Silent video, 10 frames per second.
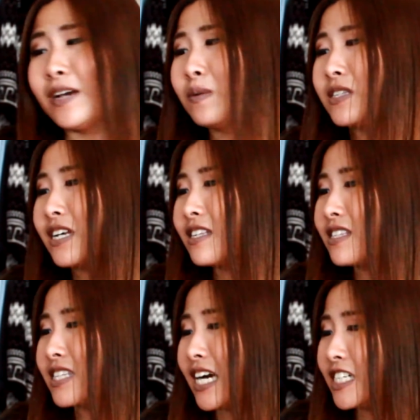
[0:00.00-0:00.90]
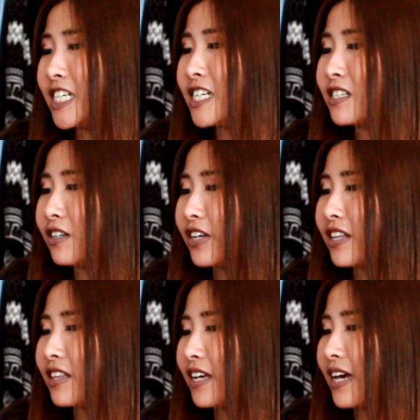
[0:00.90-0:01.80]
It was like the sketchiest
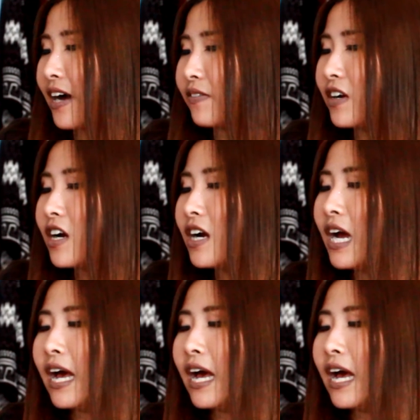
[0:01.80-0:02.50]
looking thing ever.